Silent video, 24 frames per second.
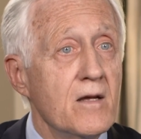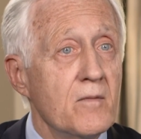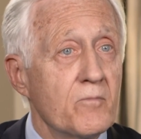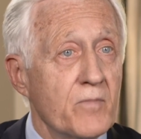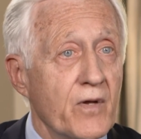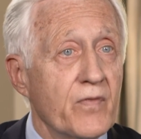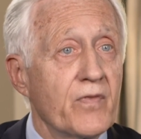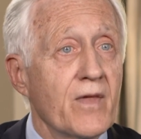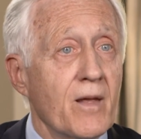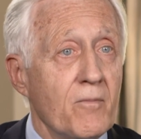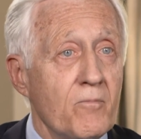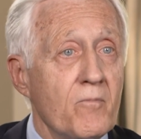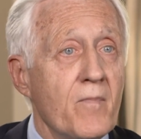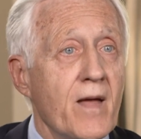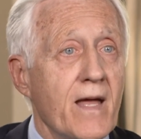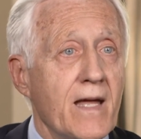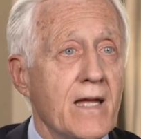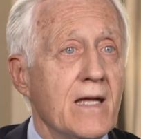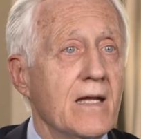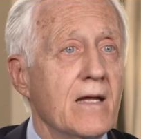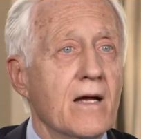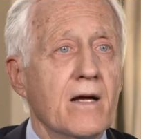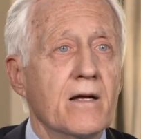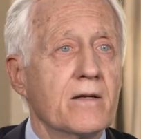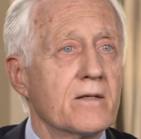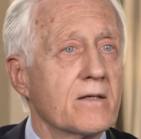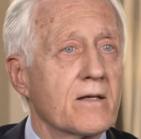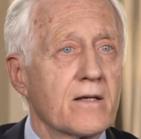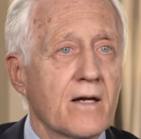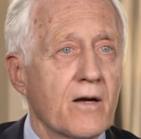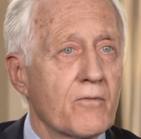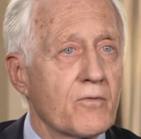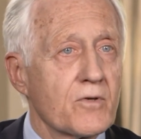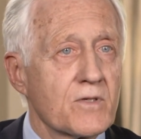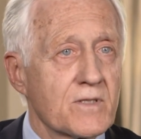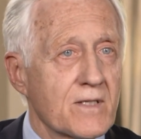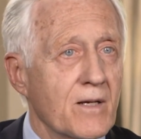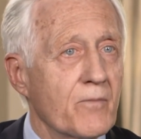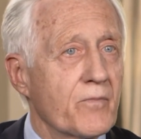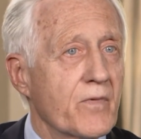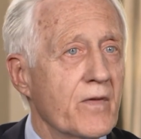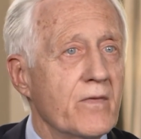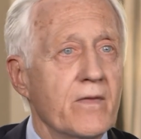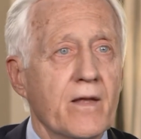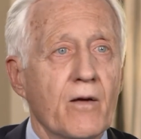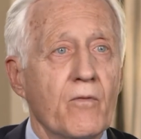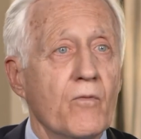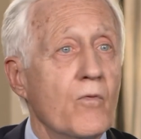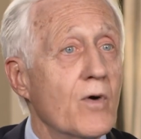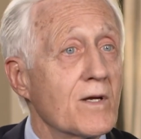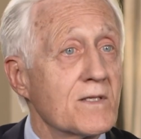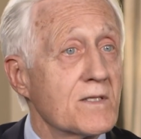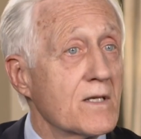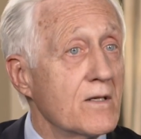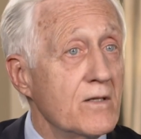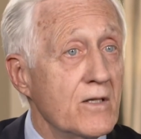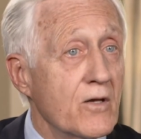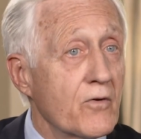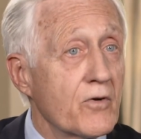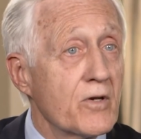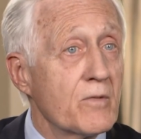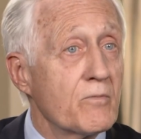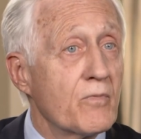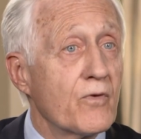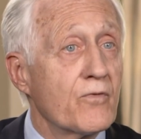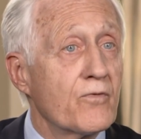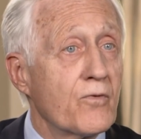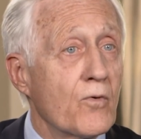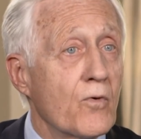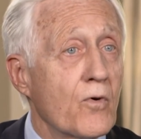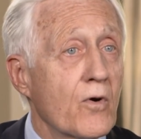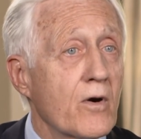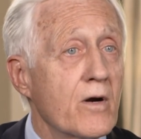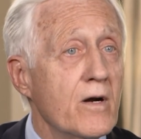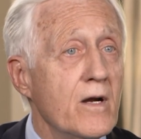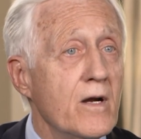but that may uncover something that wasn't noted before.